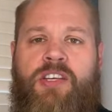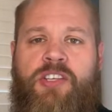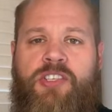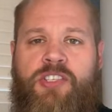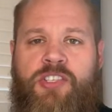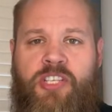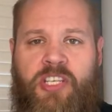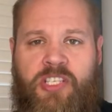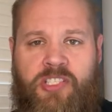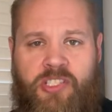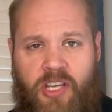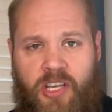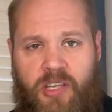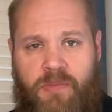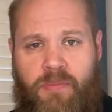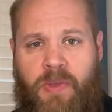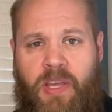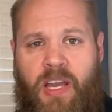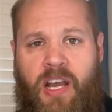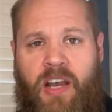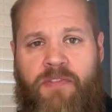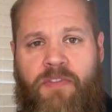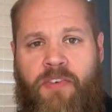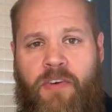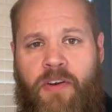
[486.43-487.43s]
she took me
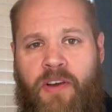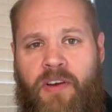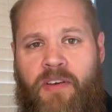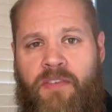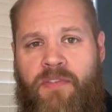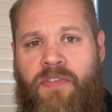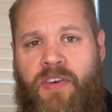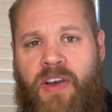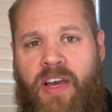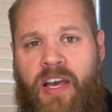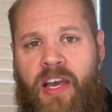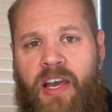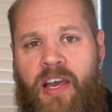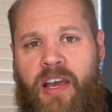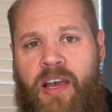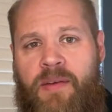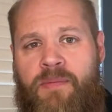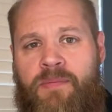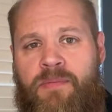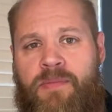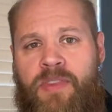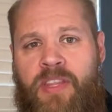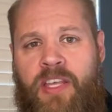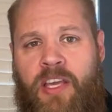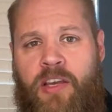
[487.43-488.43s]
off of uh,
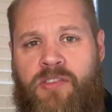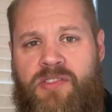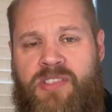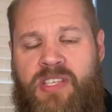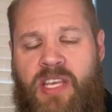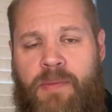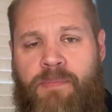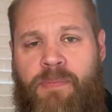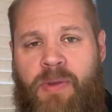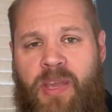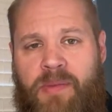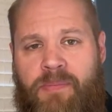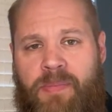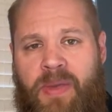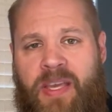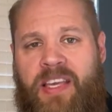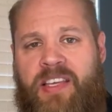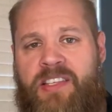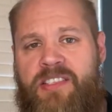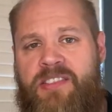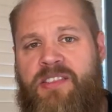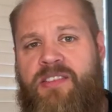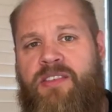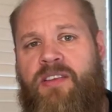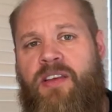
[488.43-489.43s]
the Ozempic
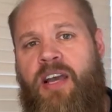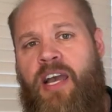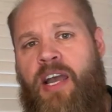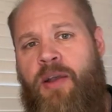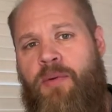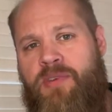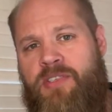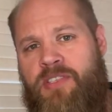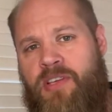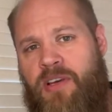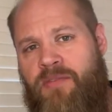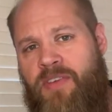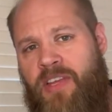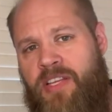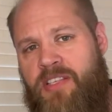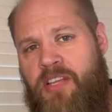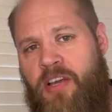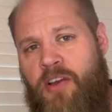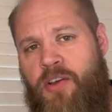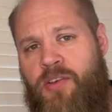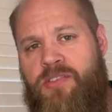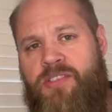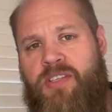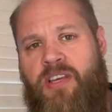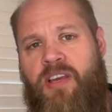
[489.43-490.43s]
because I was on
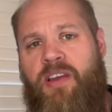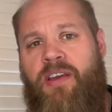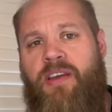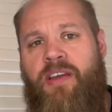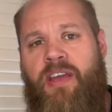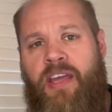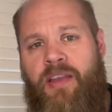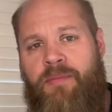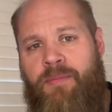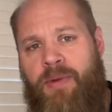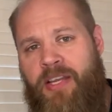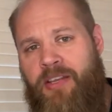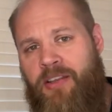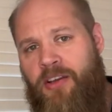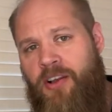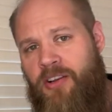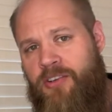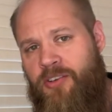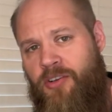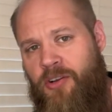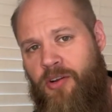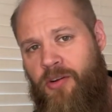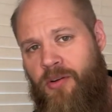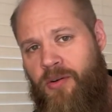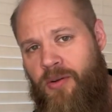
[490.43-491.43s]
Victoza and my
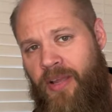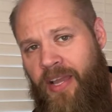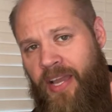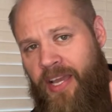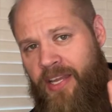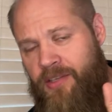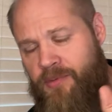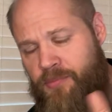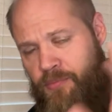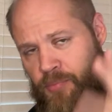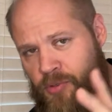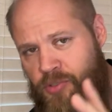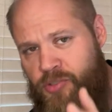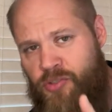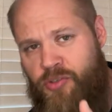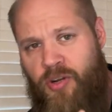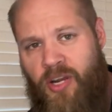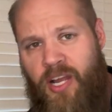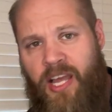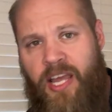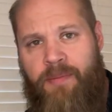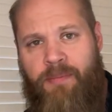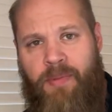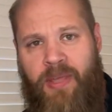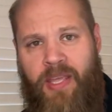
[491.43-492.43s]
doctor had
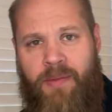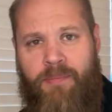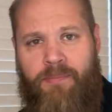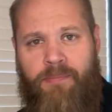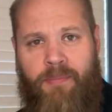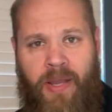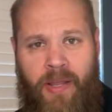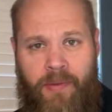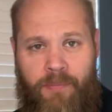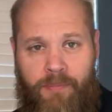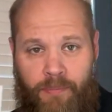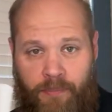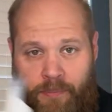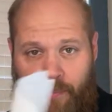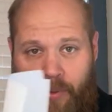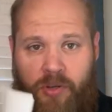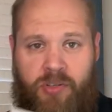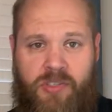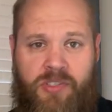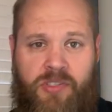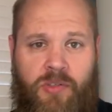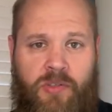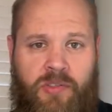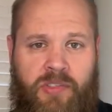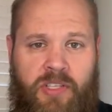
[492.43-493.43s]
prescribed me, my
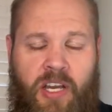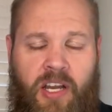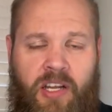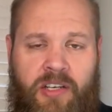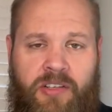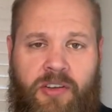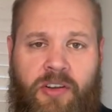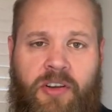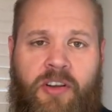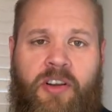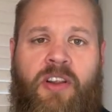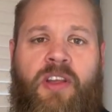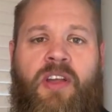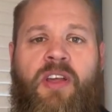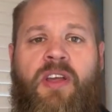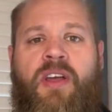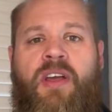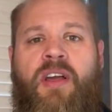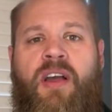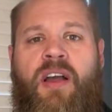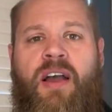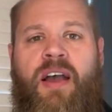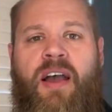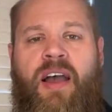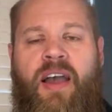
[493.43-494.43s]
personal doctor
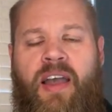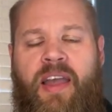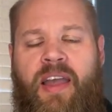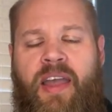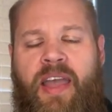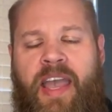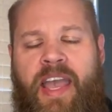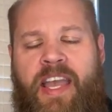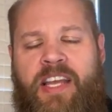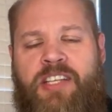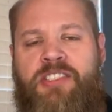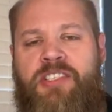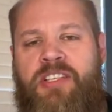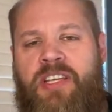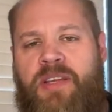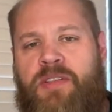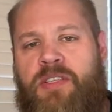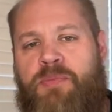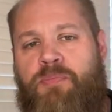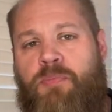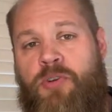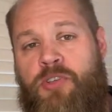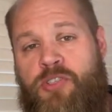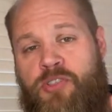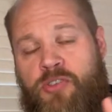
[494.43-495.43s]
uh, actually
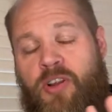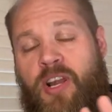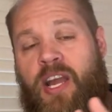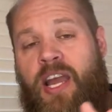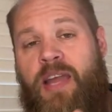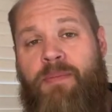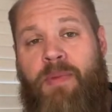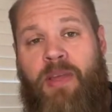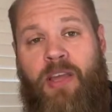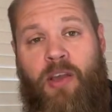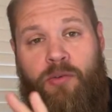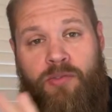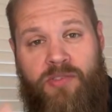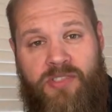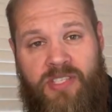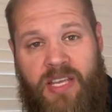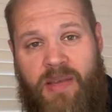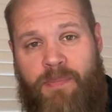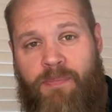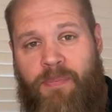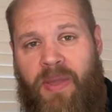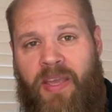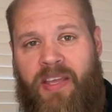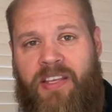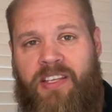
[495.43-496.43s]
prescribed me
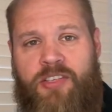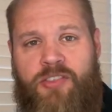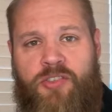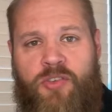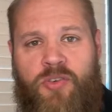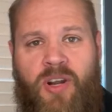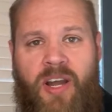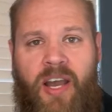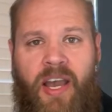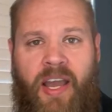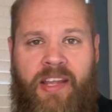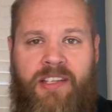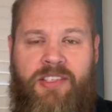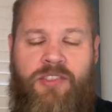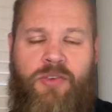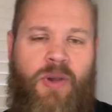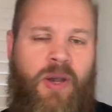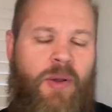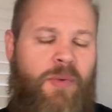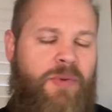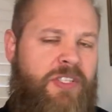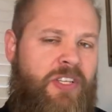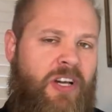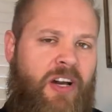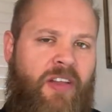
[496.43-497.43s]
Ozempic to try. So I
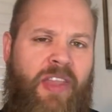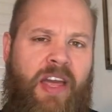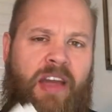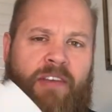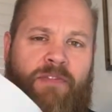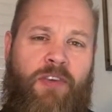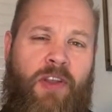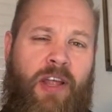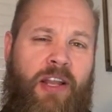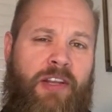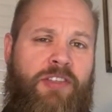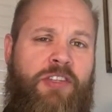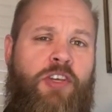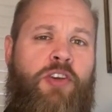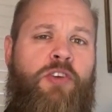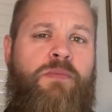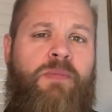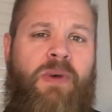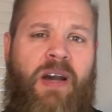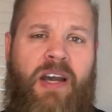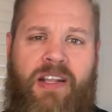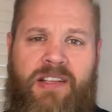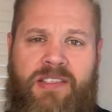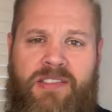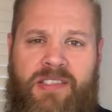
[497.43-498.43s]
was on that for like two
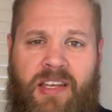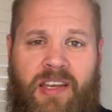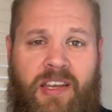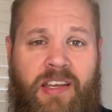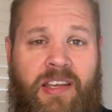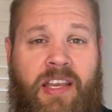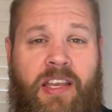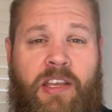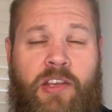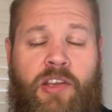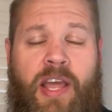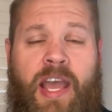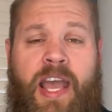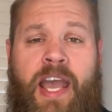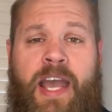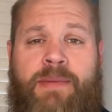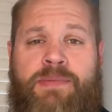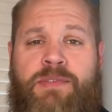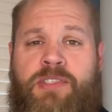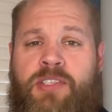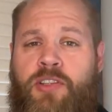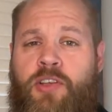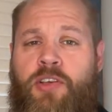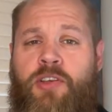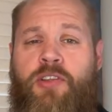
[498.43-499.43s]
months and it didn't
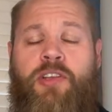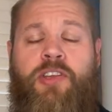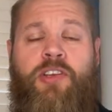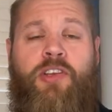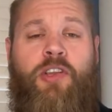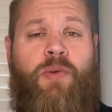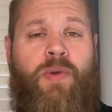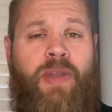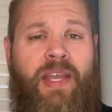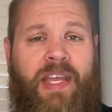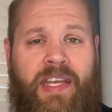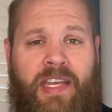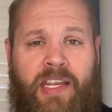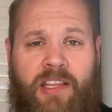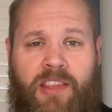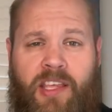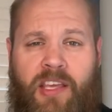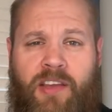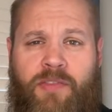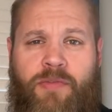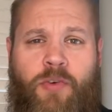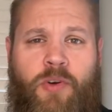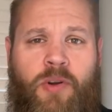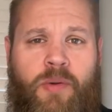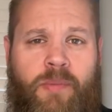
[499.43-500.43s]
absolutely do anything
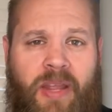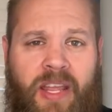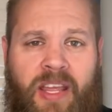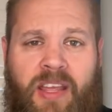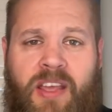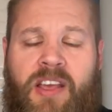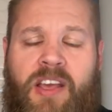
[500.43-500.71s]
for me.